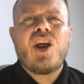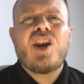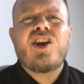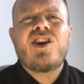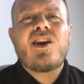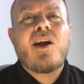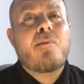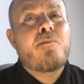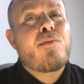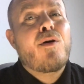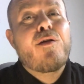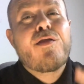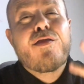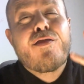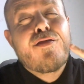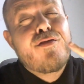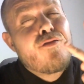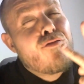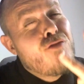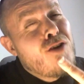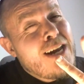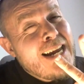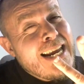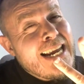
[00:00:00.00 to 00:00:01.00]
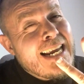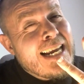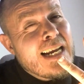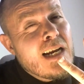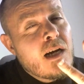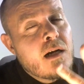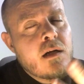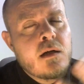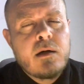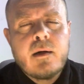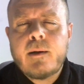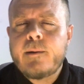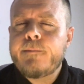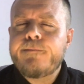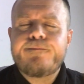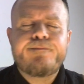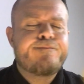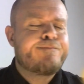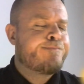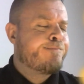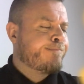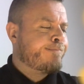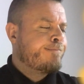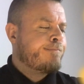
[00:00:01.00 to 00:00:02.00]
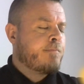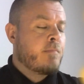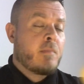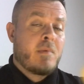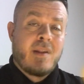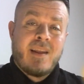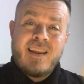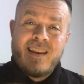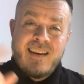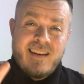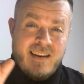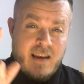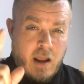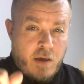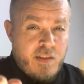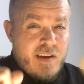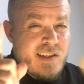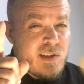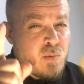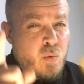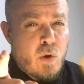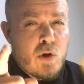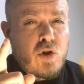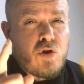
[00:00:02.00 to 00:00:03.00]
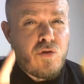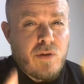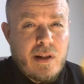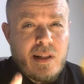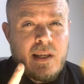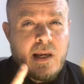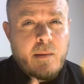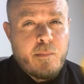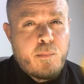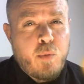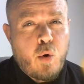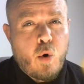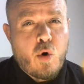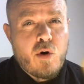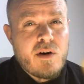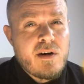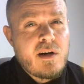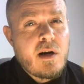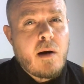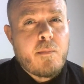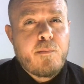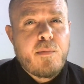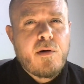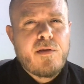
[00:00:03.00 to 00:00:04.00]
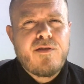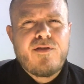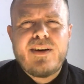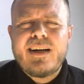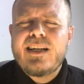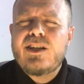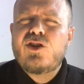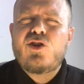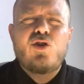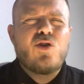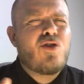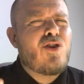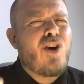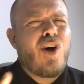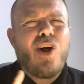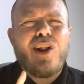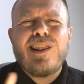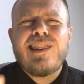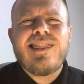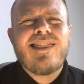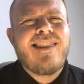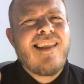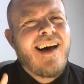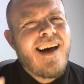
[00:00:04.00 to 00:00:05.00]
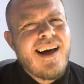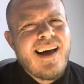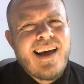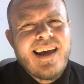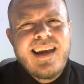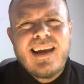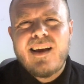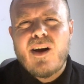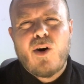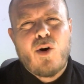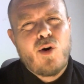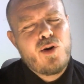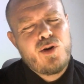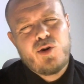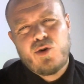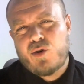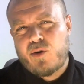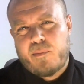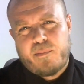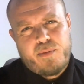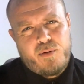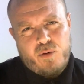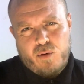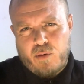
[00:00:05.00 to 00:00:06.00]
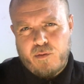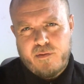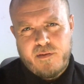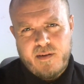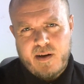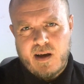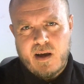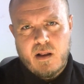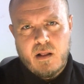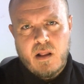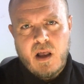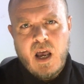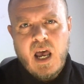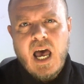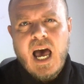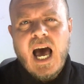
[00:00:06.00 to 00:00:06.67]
Number three. Now this one's really important. Number three, do not lie on your profile.